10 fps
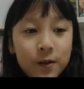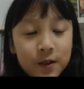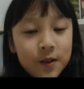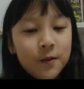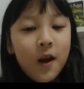
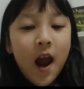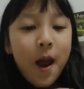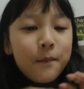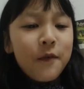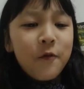So
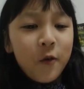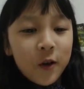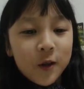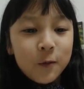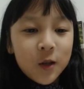before
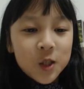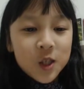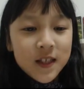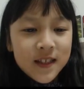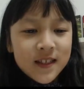you watch
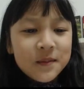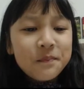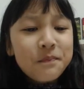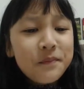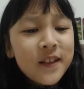this,
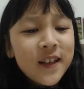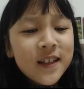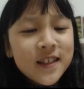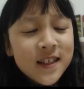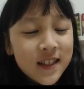
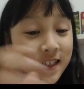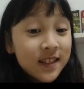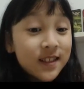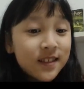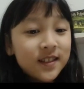please click
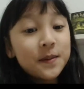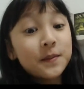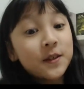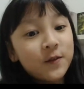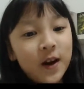the
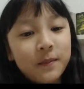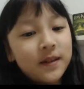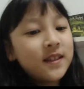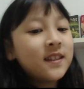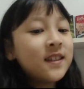subscribe
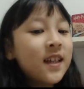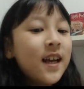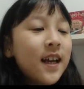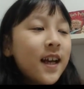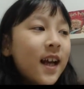button
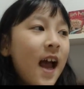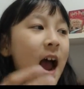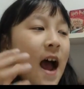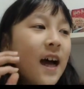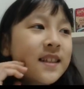
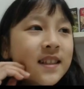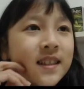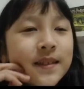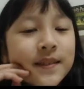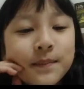and
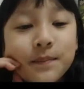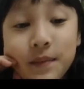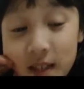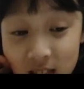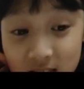
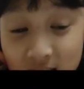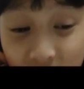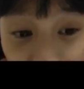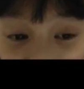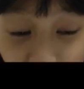please
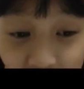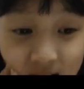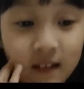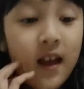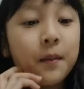click
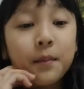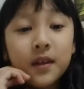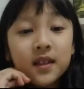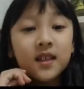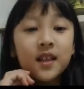the like
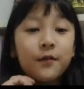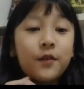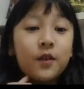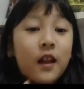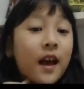button if
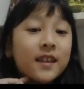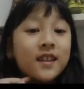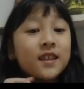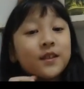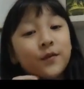you like
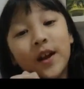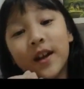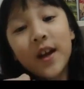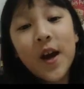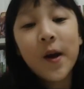this
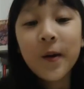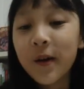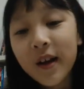video.